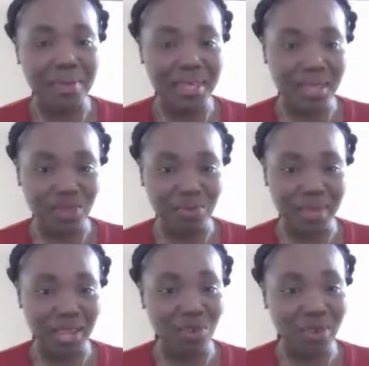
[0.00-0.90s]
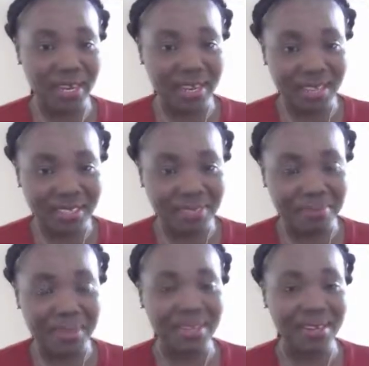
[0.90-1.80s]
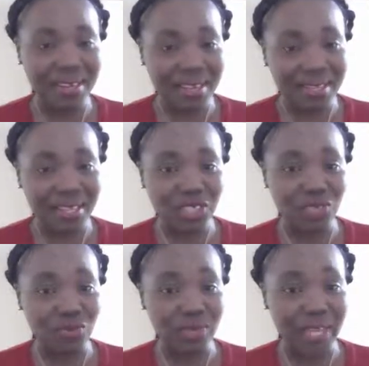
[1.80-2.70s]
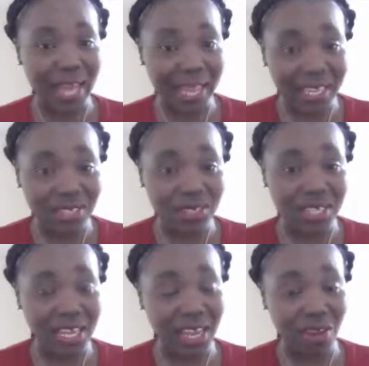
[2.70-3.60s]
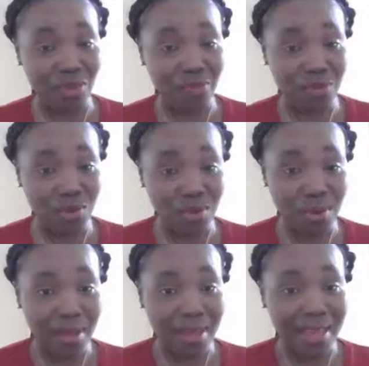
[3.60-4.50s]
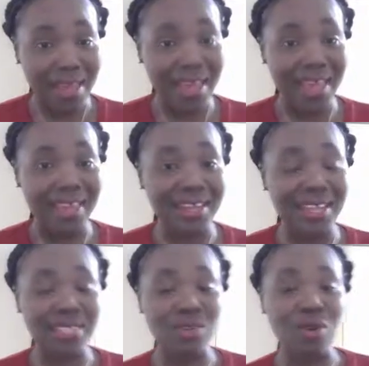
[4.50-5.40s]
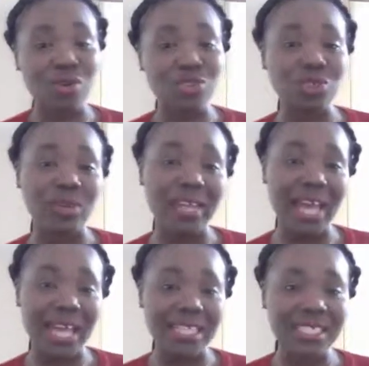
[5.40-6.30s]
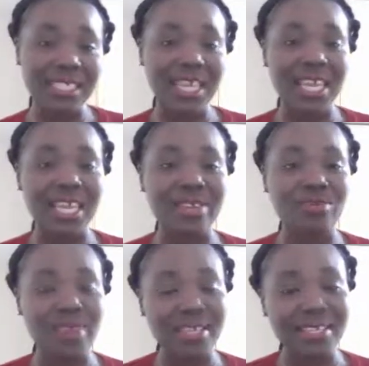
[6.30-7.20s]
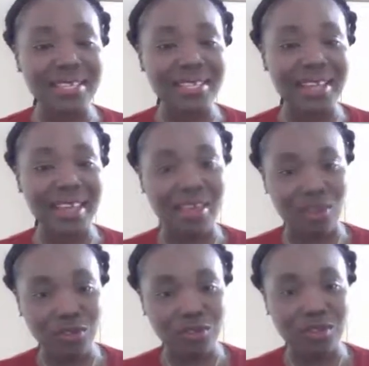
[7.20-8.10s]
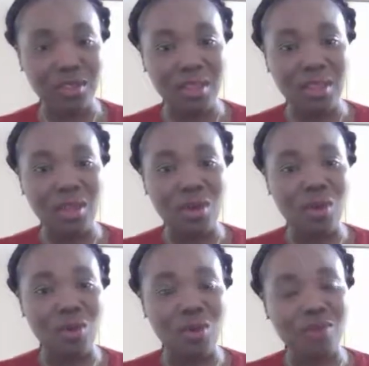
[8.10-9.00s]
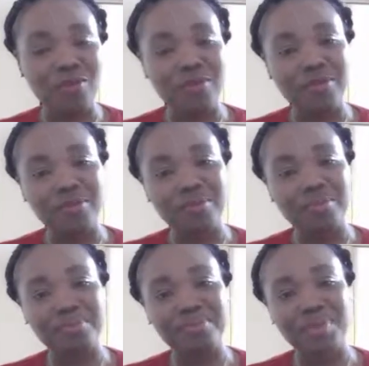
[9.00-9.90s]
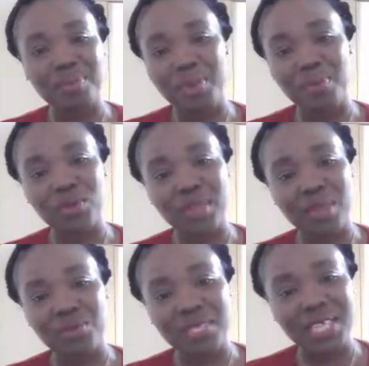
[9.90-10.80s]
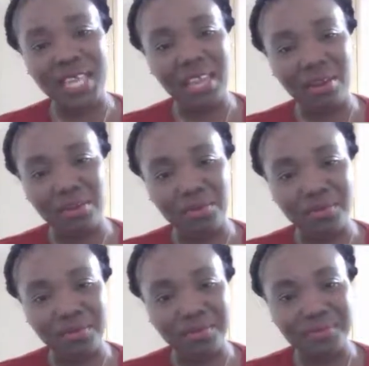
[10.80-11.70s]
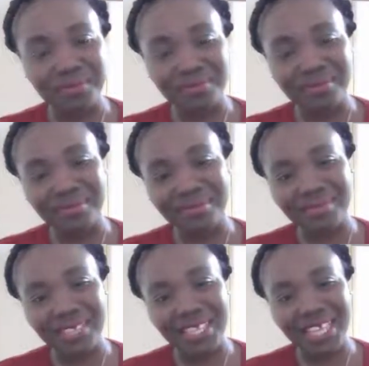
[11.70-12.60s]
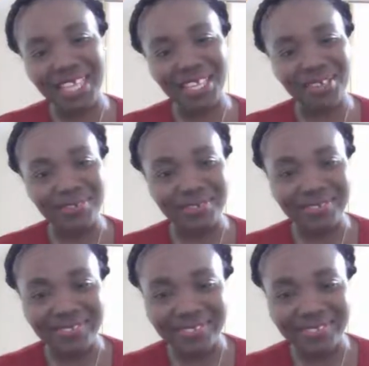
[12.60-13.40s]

Be a great nurse. Be the nurse that you would like to take care of you, and let's all join hands in raising the health of the people that we take care of. Thank you.